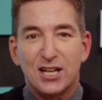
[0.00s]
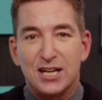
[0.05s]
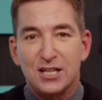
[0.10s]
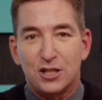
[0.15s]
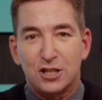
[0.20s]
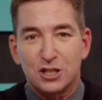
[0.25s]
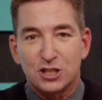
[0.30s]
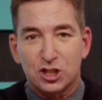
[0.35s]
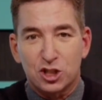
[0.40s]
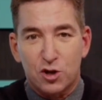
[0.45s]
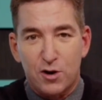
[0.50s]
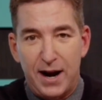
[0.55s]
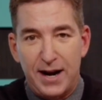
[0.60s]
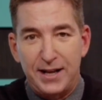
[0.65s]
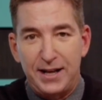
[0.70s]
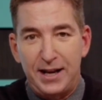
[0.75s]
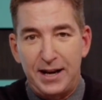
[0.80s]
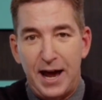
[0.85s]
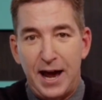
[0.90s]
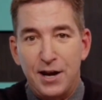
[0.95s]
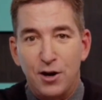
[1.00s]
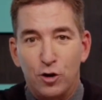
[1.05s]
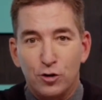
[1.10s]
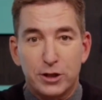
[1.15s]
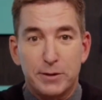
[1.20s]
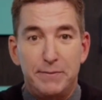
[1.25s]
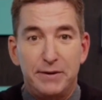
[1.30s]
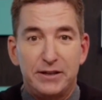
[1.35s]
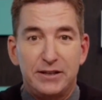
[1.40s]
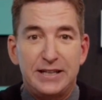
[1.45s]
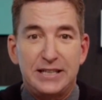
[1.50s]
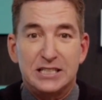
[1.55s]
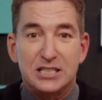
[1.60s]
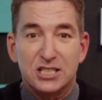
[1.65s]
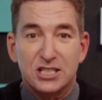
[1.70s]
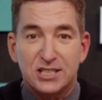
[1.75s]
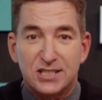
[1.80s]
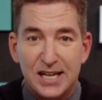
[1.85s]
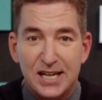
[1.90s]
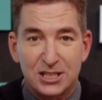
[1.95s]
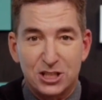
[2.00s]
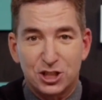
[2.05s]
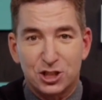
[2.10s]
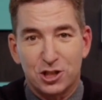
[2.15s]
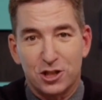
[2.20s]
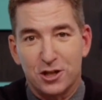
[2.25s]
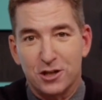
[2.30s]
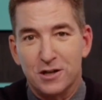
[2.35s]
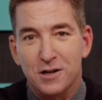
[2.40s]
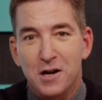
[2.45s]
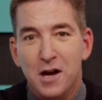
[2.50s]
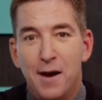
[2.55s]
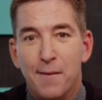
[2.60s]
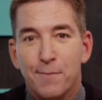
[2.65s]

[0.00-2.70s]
and discredit and ultimately censor,